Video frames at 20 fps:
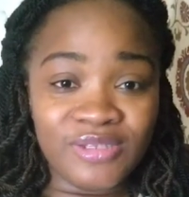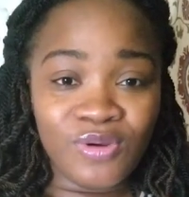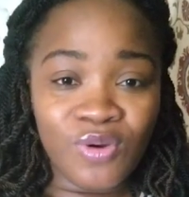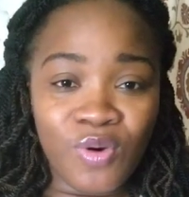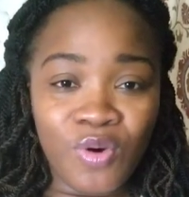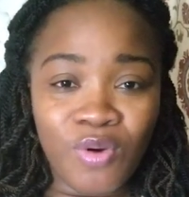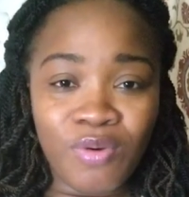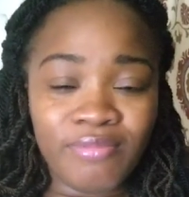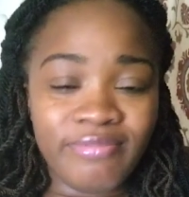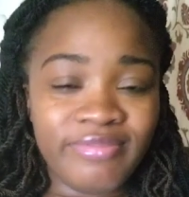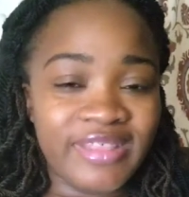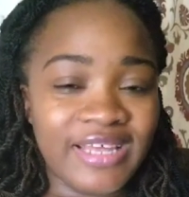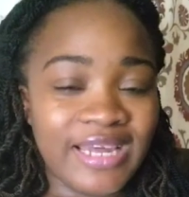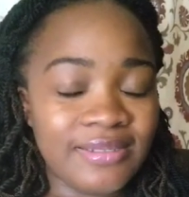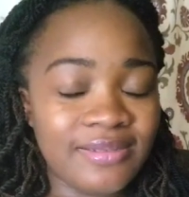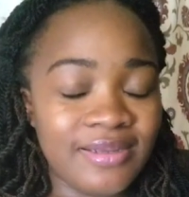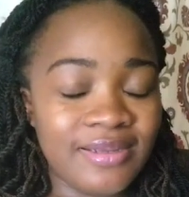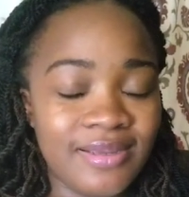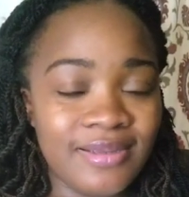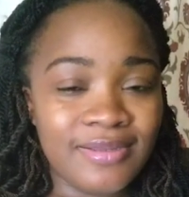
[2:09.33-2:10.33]
That is,
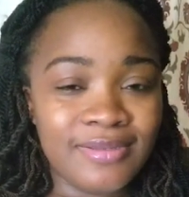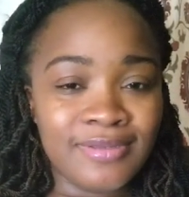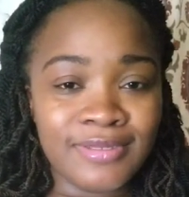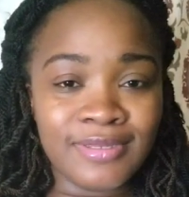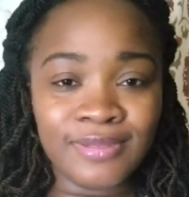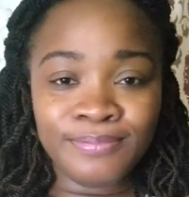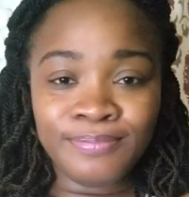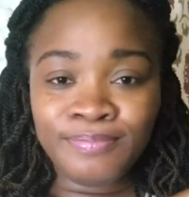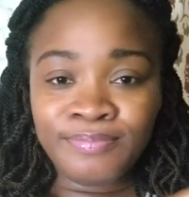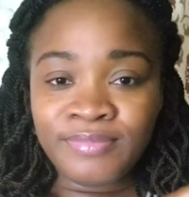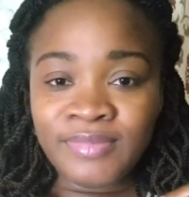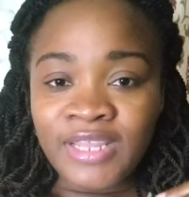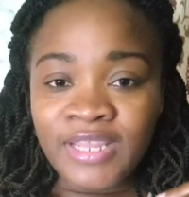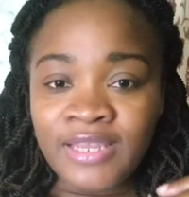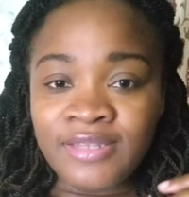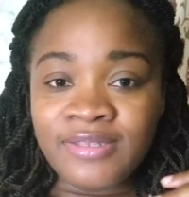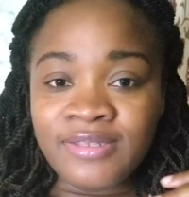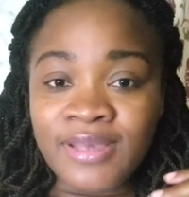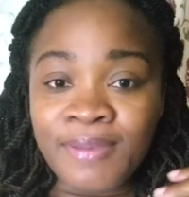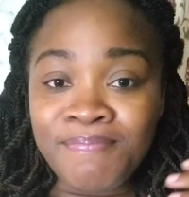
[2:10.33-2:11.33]
it's
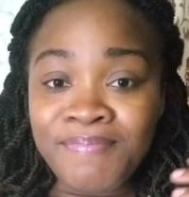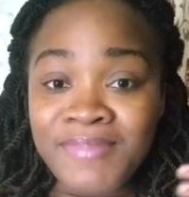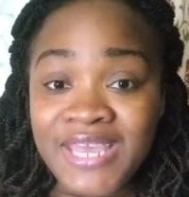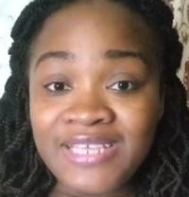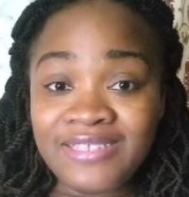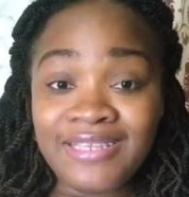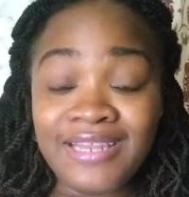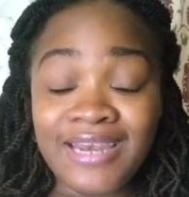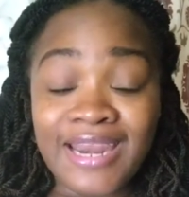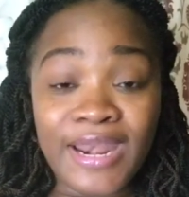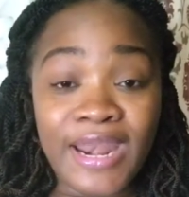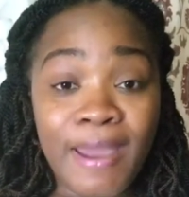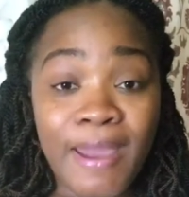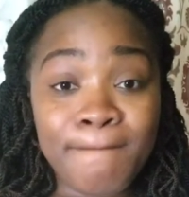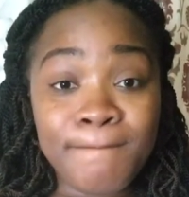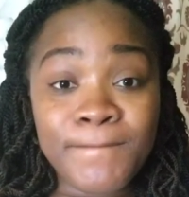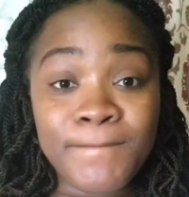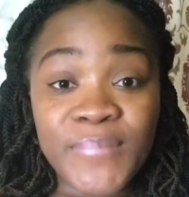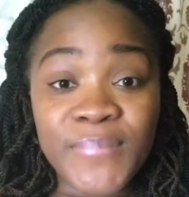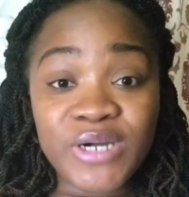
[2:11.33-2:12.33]
amazing, and I
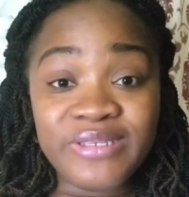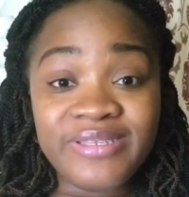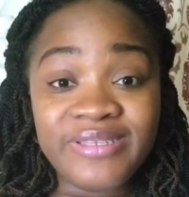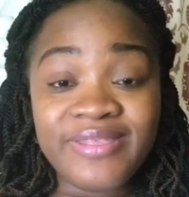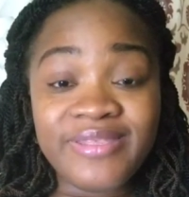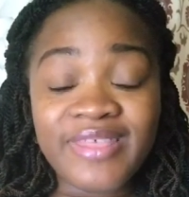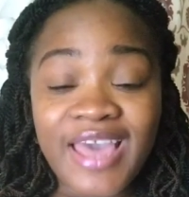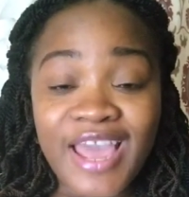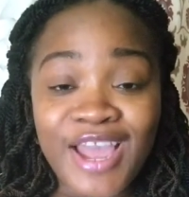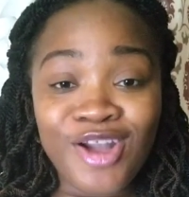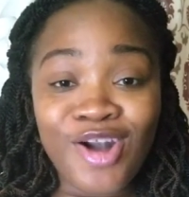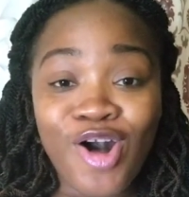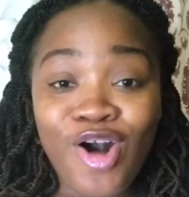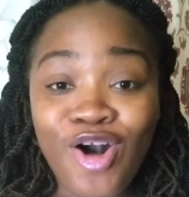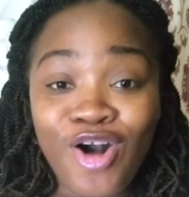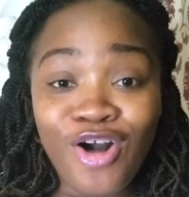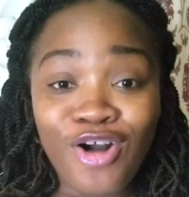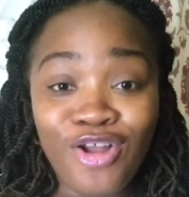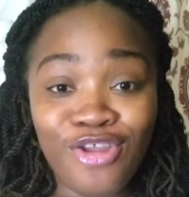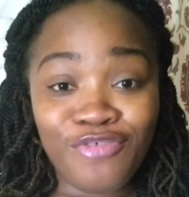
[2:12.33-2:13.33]
must thank all of
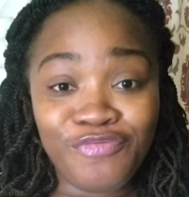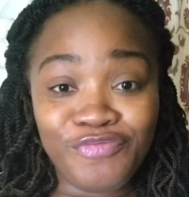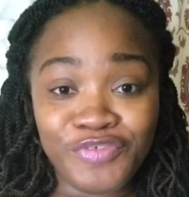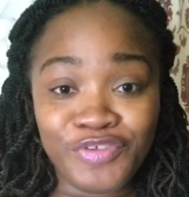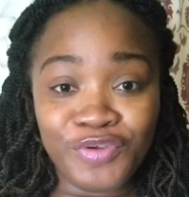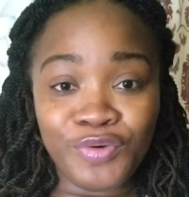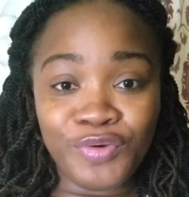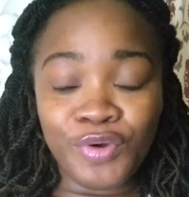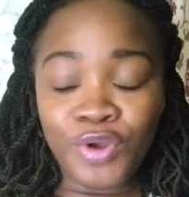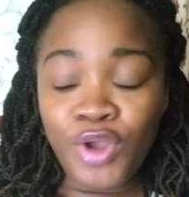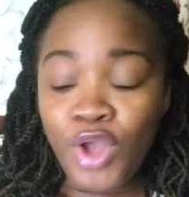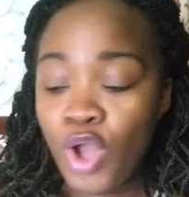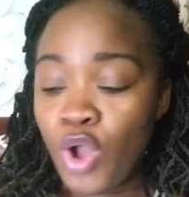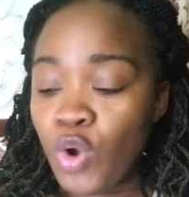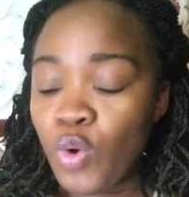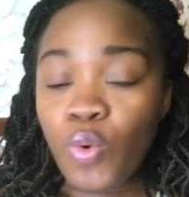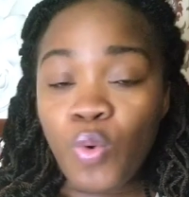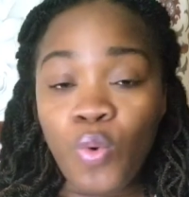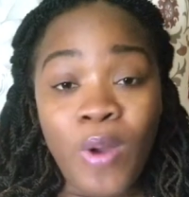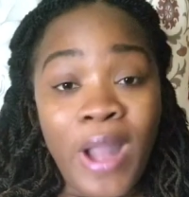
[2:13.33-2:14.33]
you who
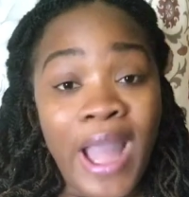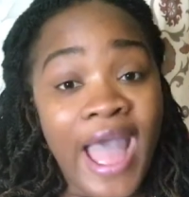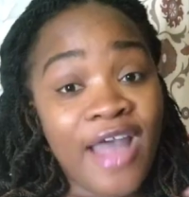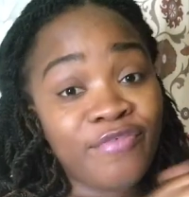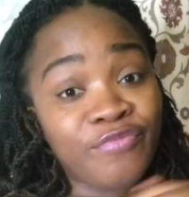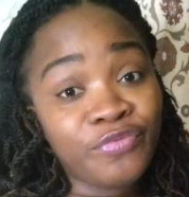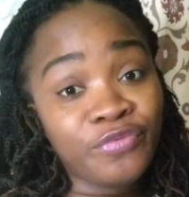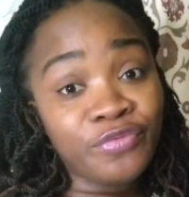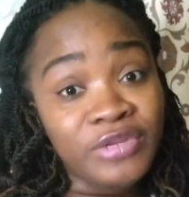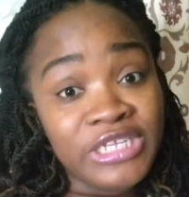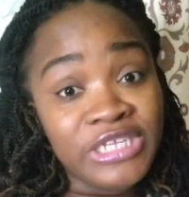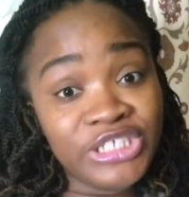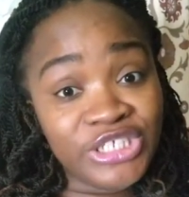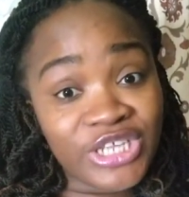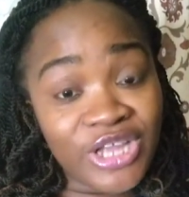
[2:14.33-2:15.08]
have reached out.